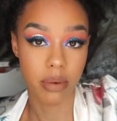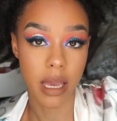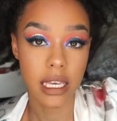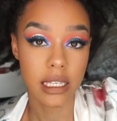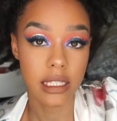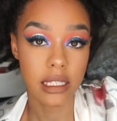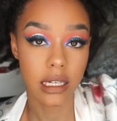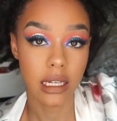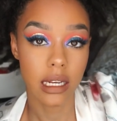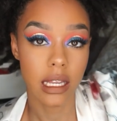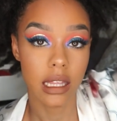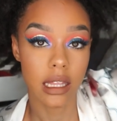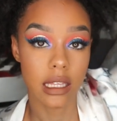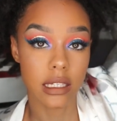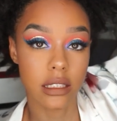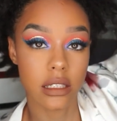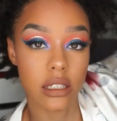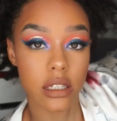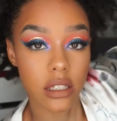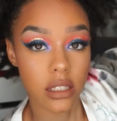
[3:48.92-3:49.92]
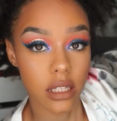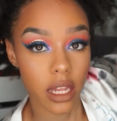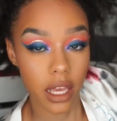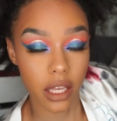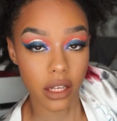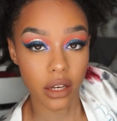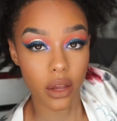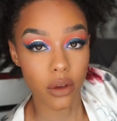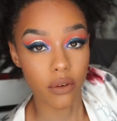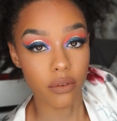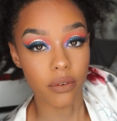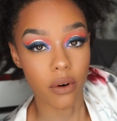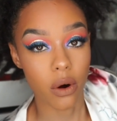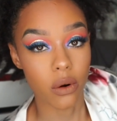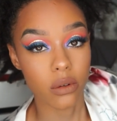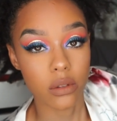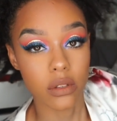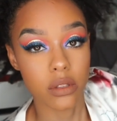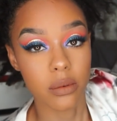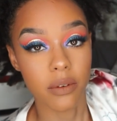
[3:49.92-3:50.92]
Basically, there's just like no
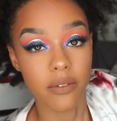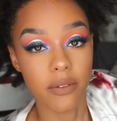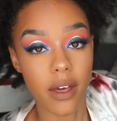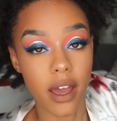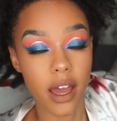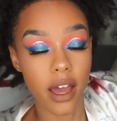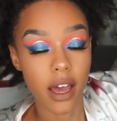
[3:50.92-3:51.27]
faults with their